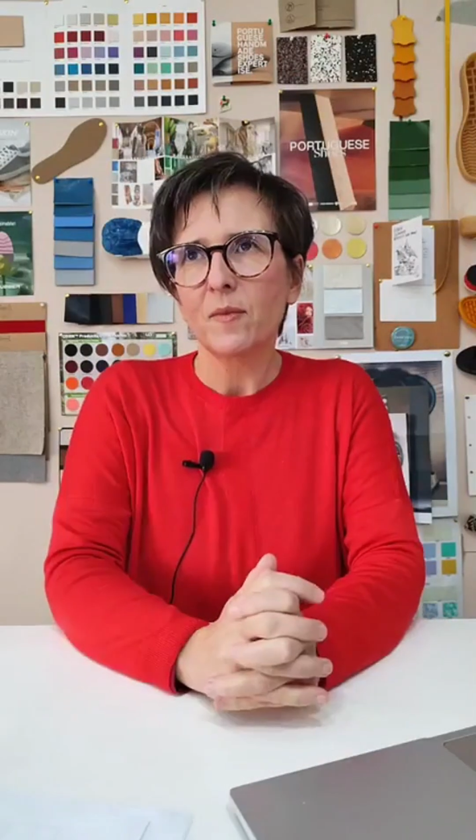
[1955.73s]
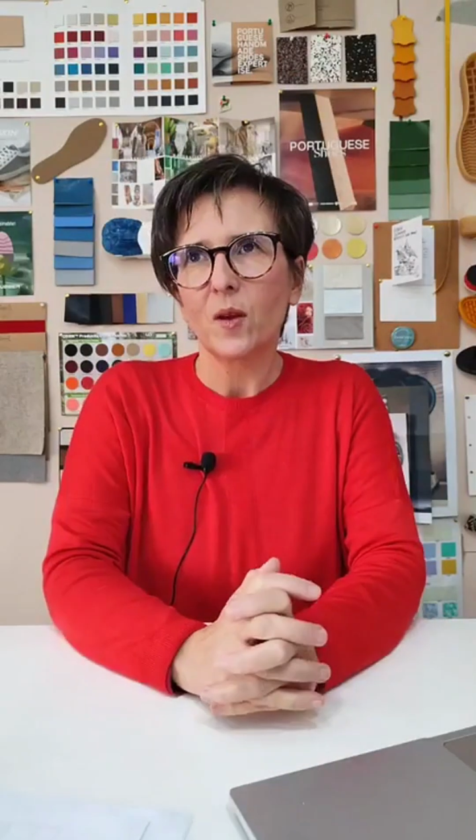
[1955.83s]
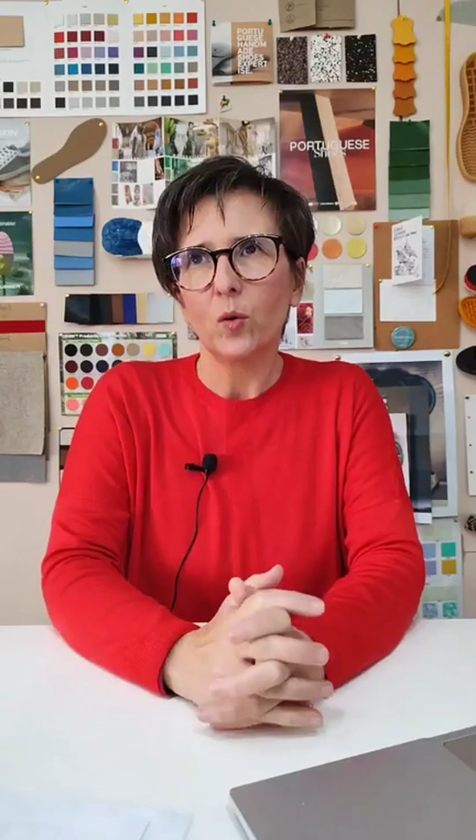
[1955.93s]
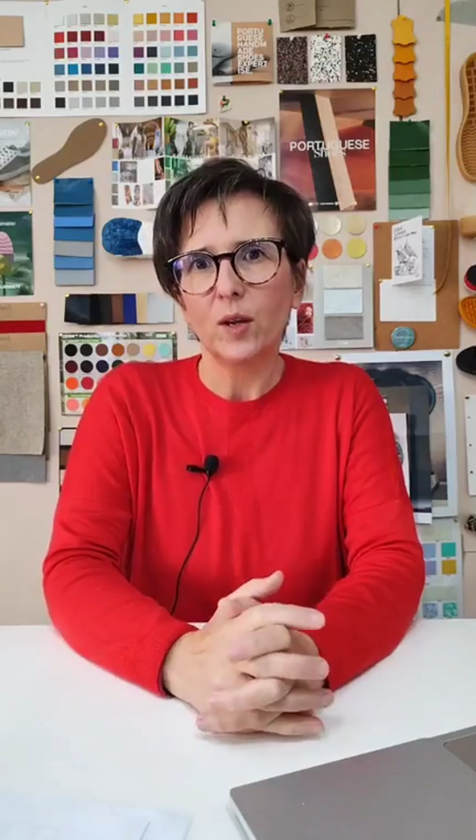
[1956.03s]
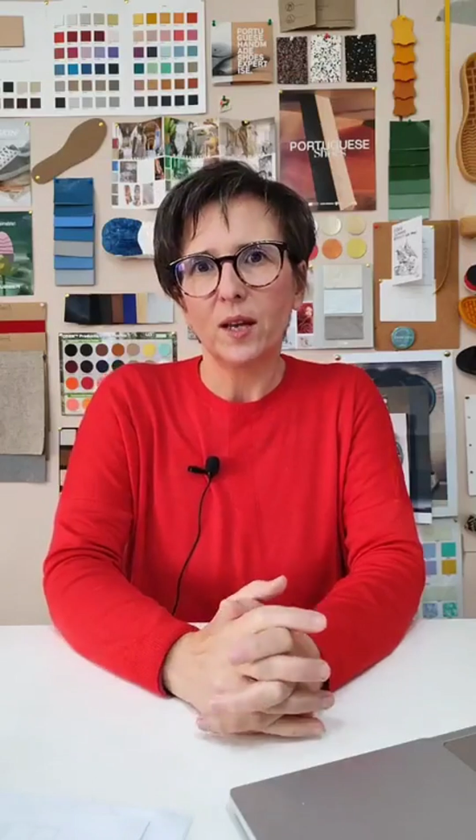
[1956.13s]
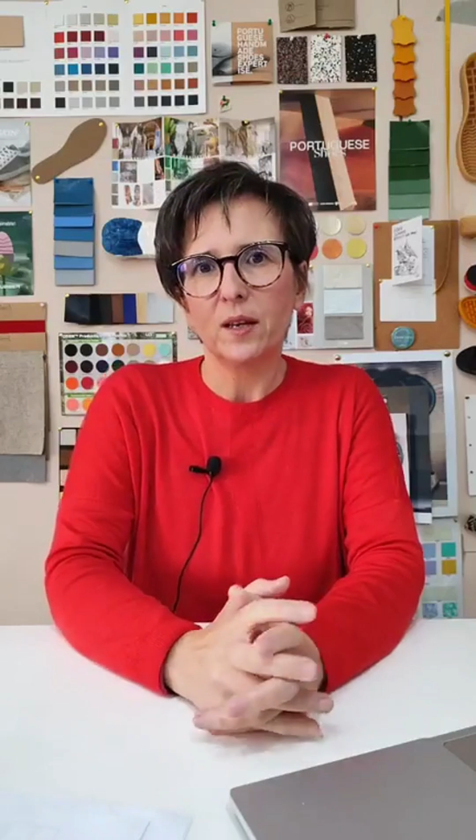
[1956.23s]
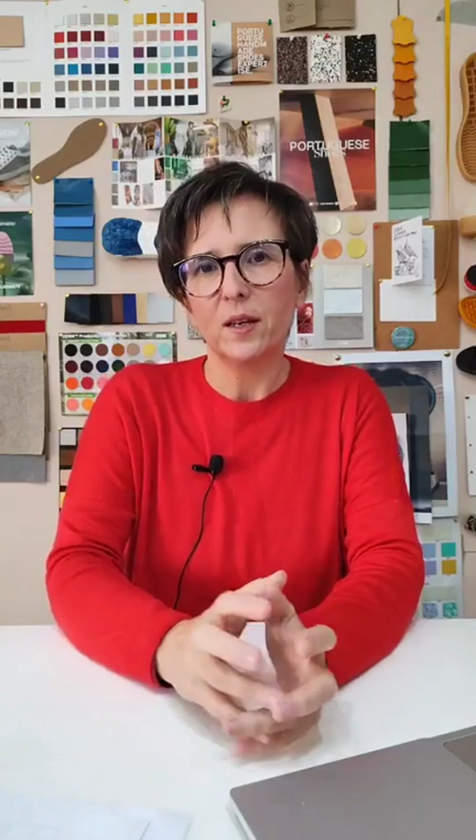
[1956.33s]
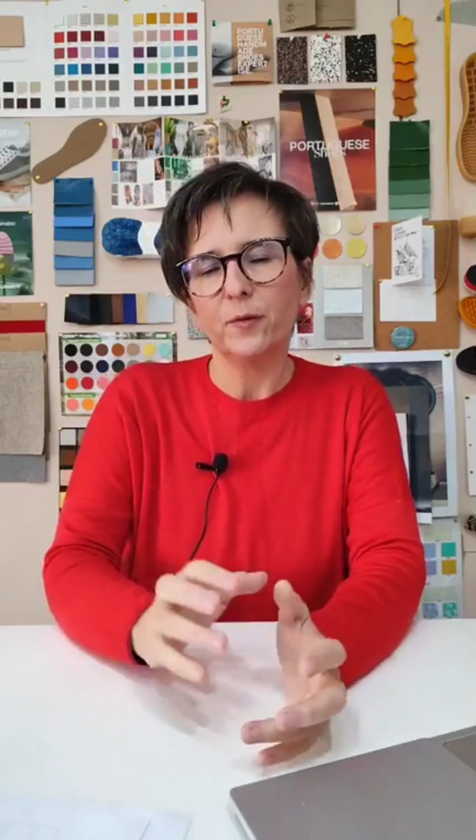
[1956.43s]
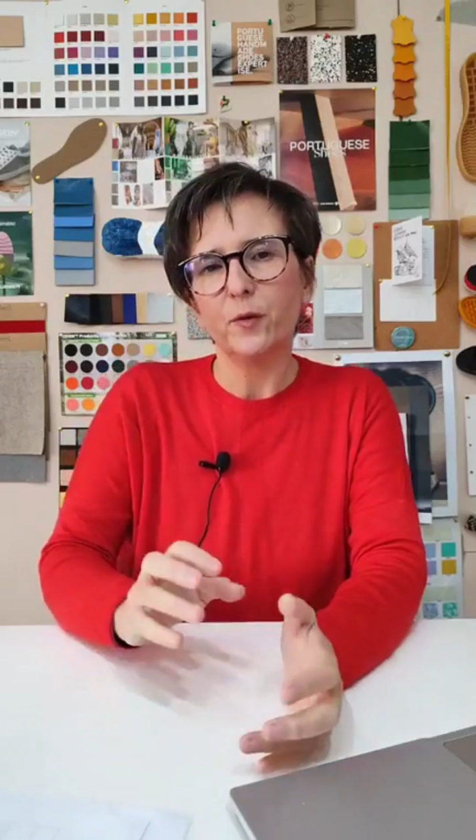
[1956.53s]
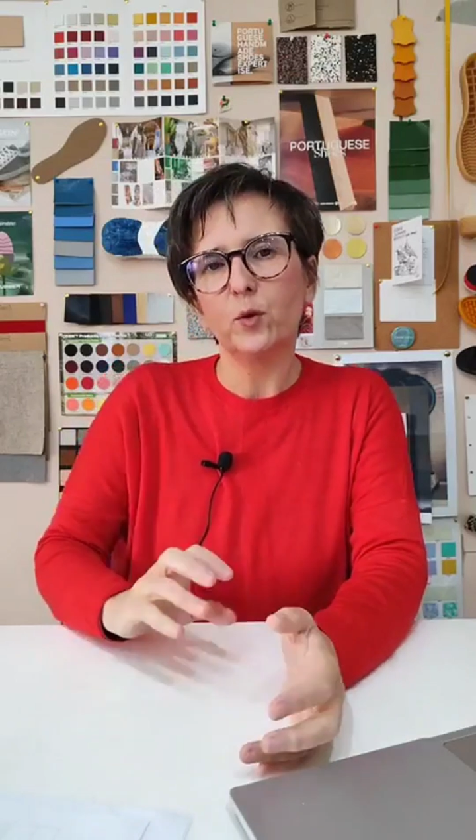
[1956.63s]
Okay,
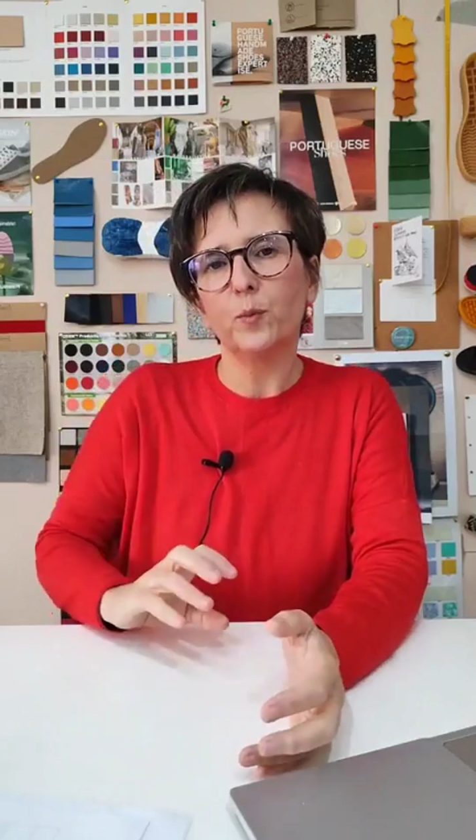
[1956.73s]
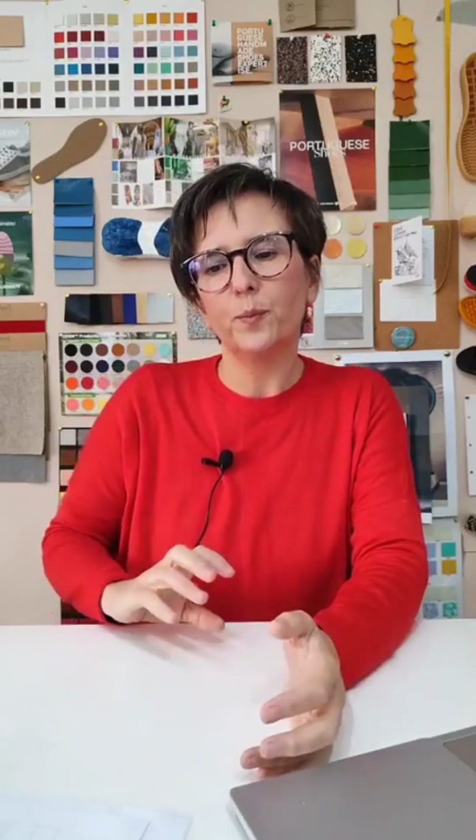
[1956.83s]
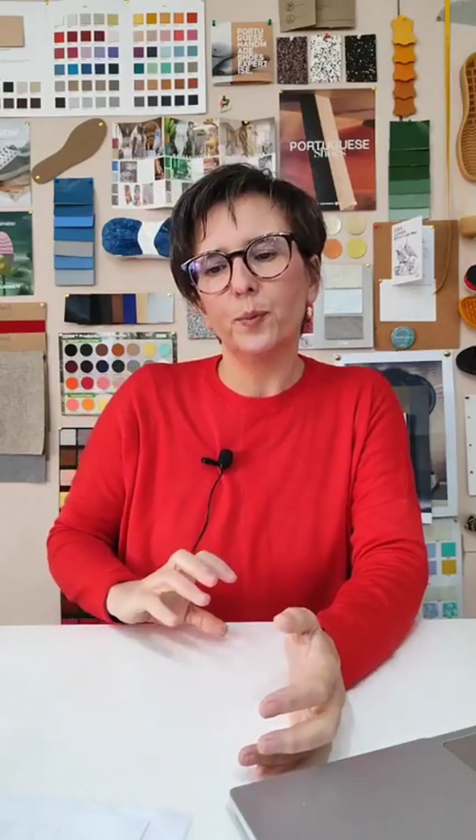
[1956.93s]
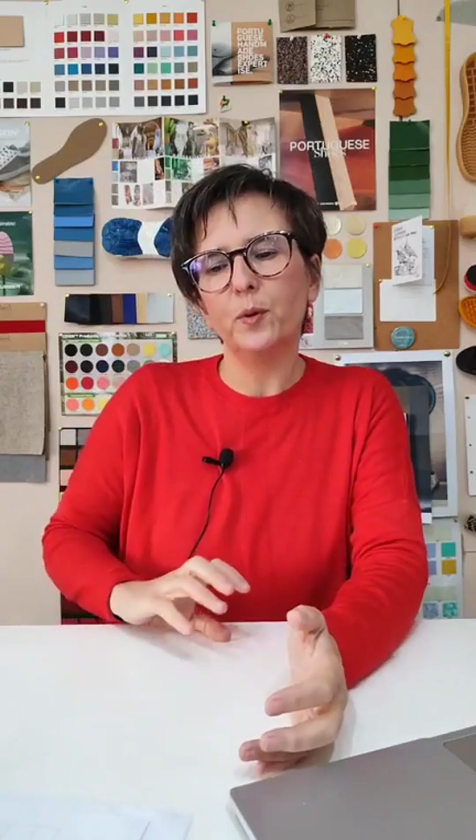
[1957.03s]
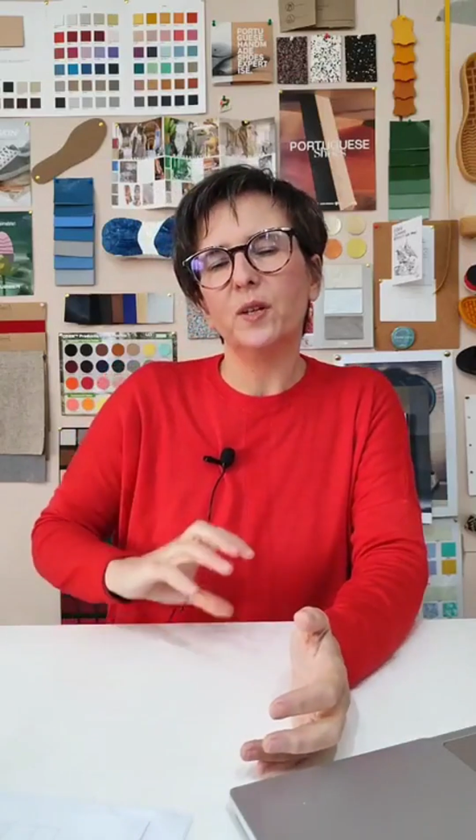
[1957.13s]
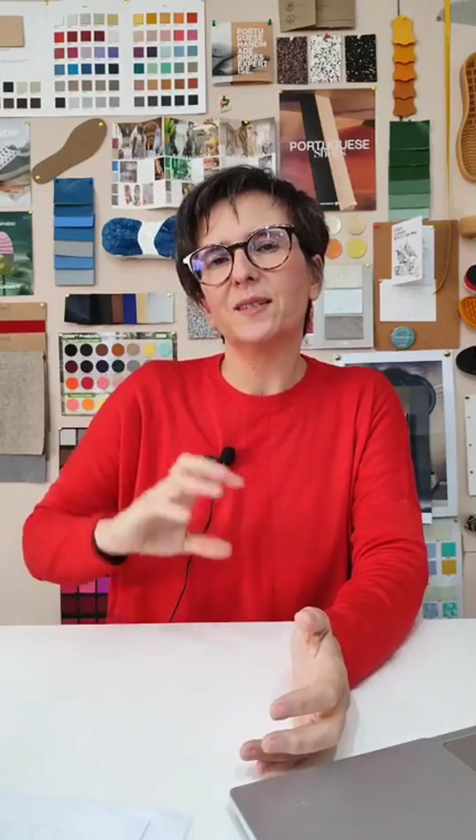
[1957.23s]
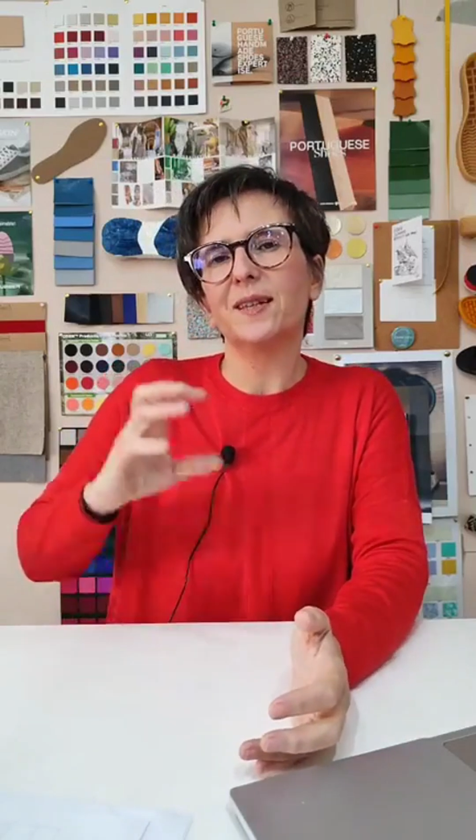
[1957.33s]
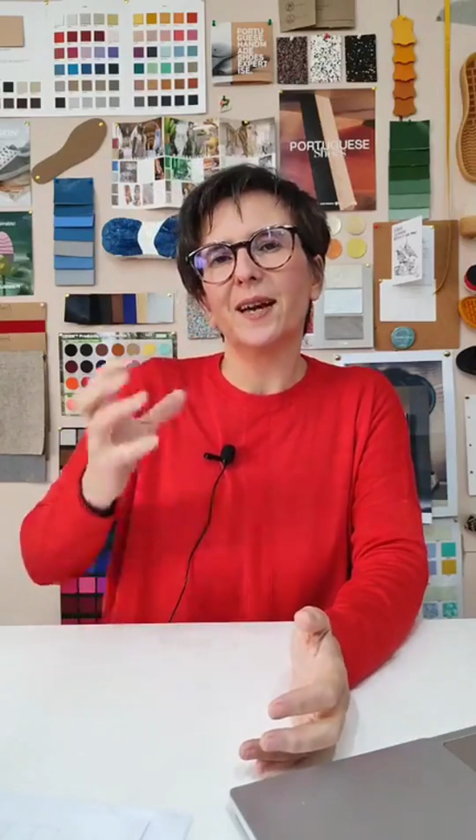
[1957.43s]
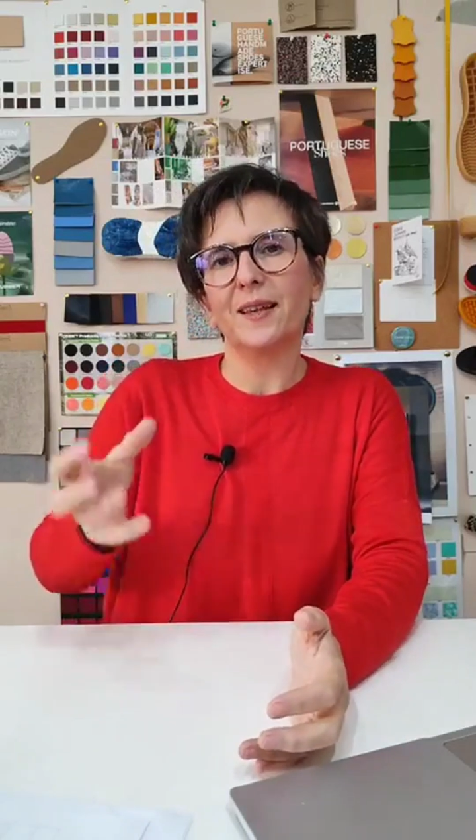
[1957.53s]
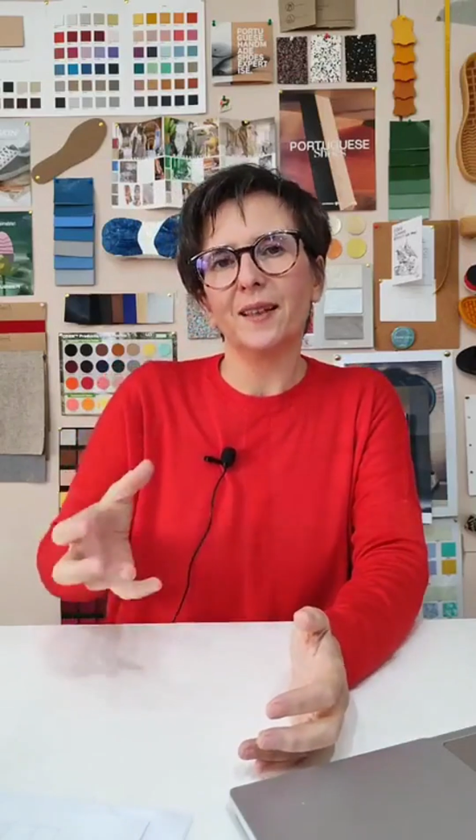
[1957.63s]
if you put this
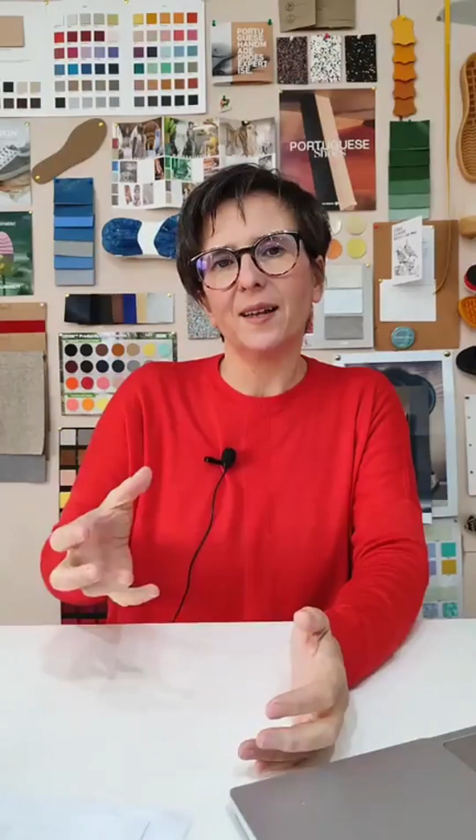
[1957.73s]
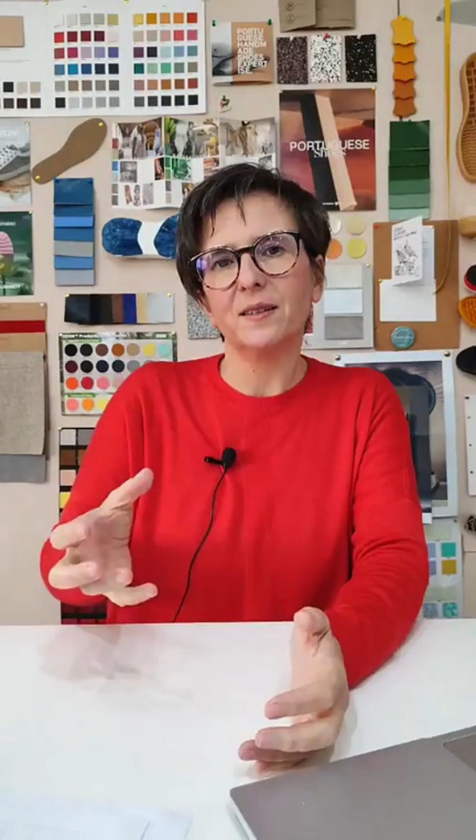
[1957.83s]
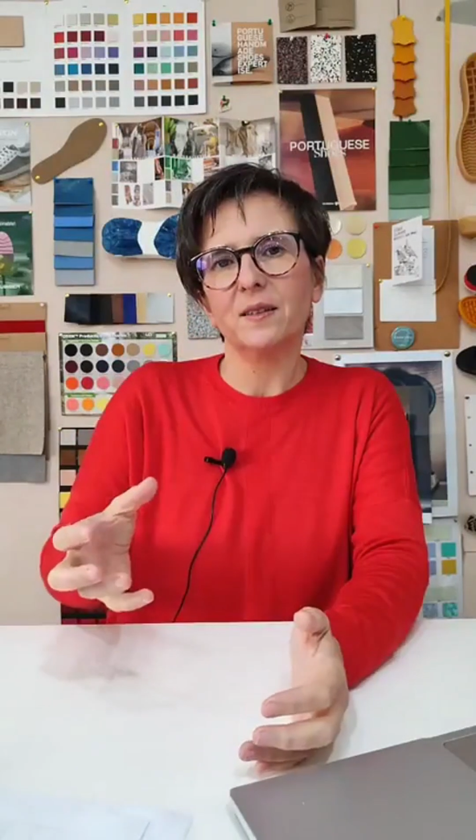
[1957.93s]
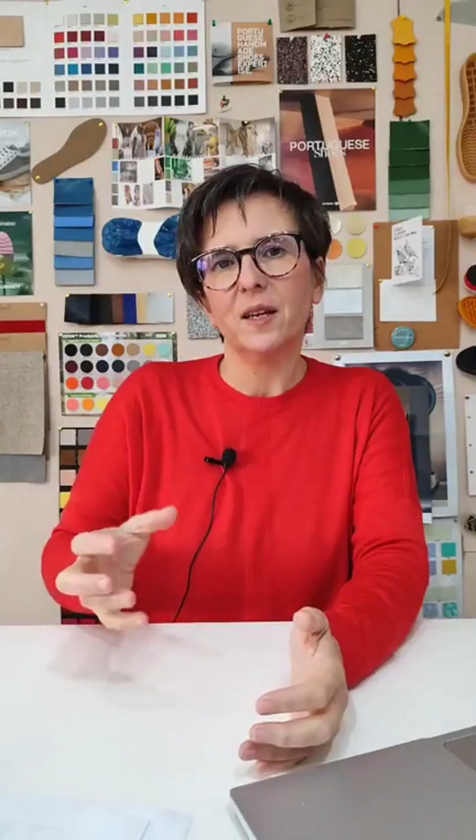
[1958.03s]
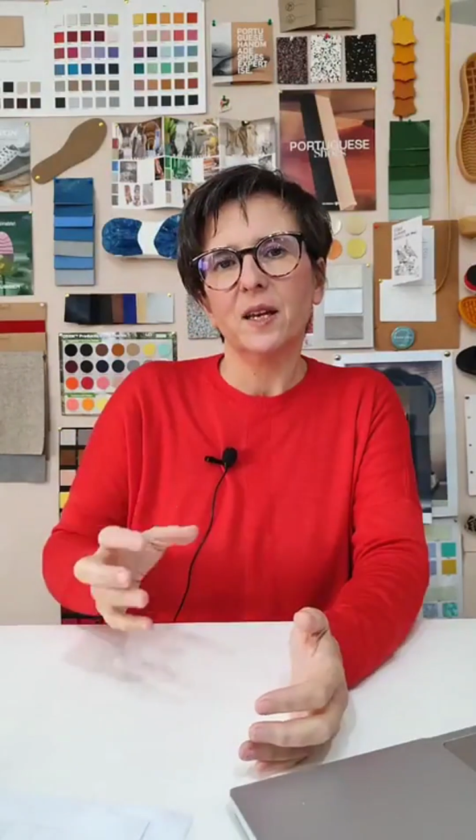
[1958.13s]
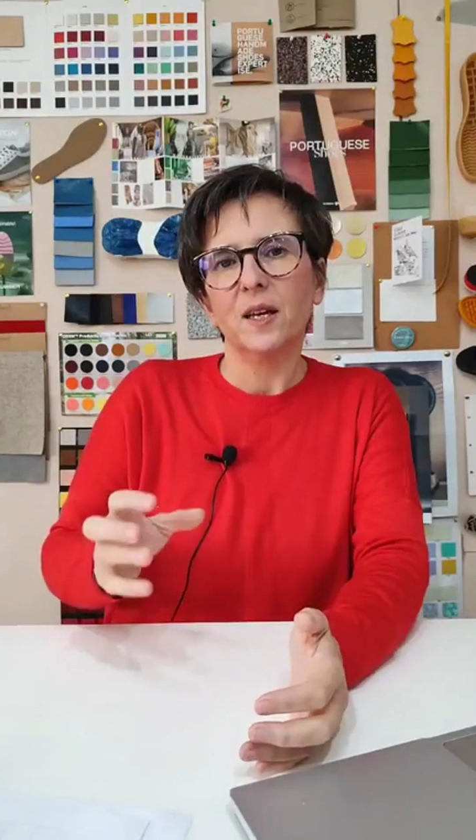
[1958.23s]
like that,